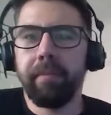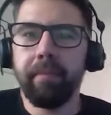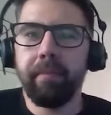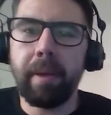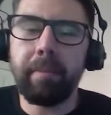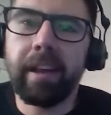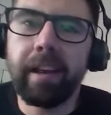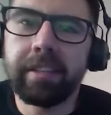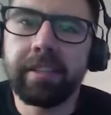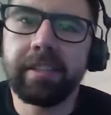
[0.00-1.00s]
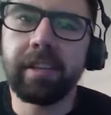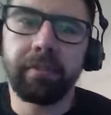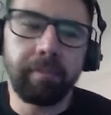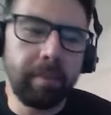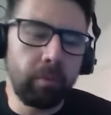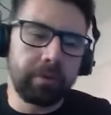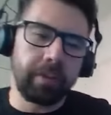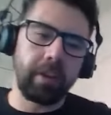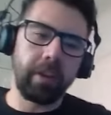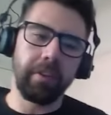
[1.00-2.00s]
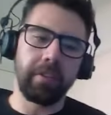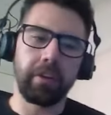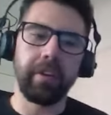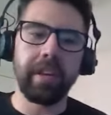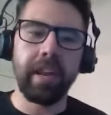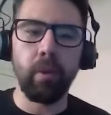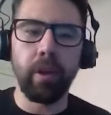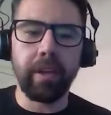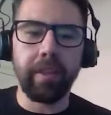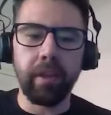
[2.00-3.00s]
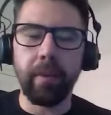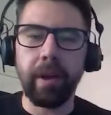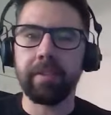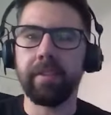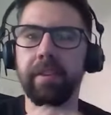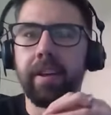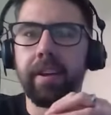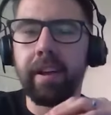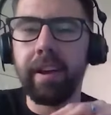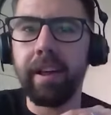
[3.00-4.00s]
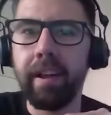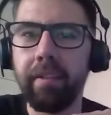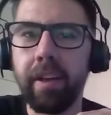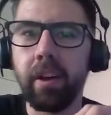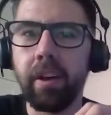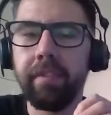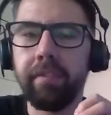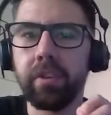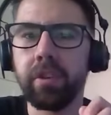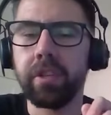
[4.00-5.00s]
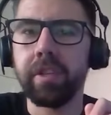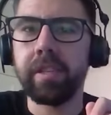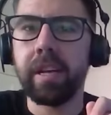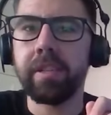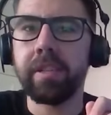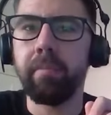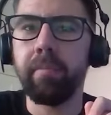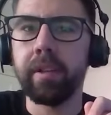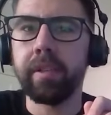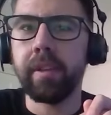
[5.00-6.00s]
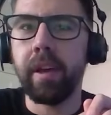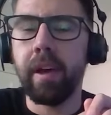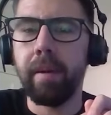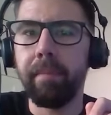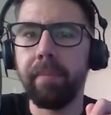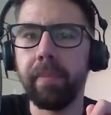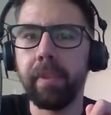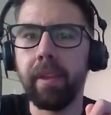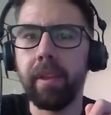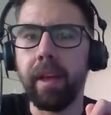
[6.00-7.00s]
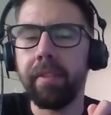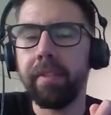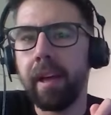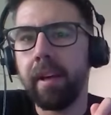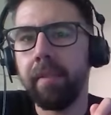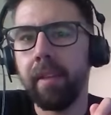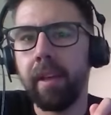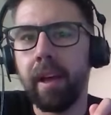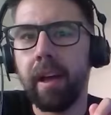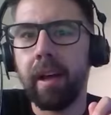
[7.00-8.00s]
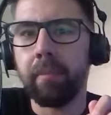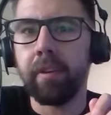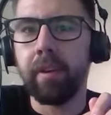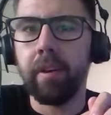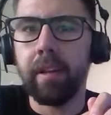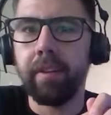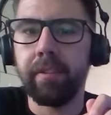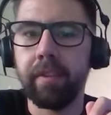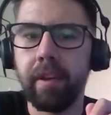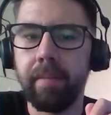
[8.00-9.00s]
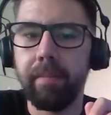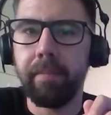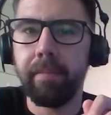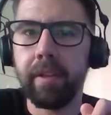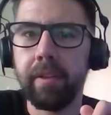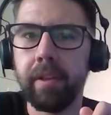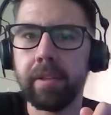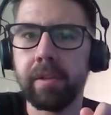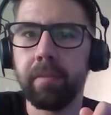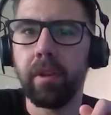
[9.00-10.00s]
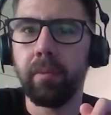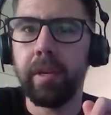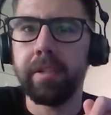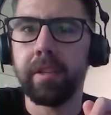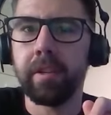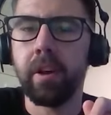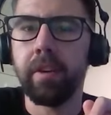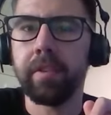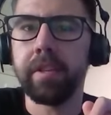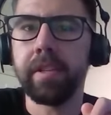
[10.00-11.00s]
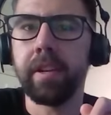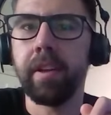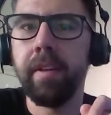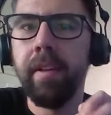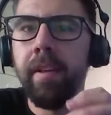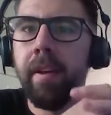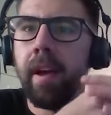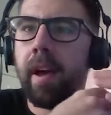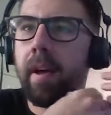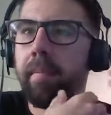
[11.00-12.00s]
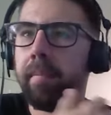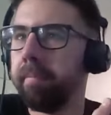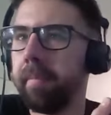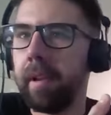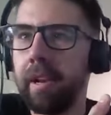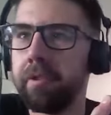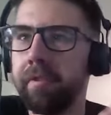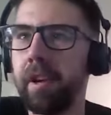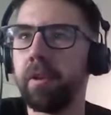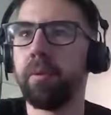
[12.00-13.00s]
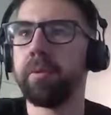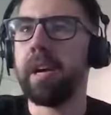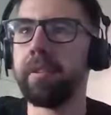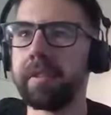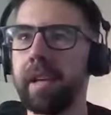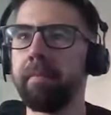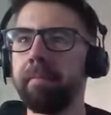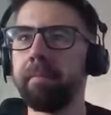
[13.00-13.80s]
maybe that lends itself a bit more to the kind of the grid network in the U S and, and, and how their kind of infrastructure is set up. But um, yeah, that absolutely is, um, is something that we need to kind of consider. Um, electric vehicles, how does that,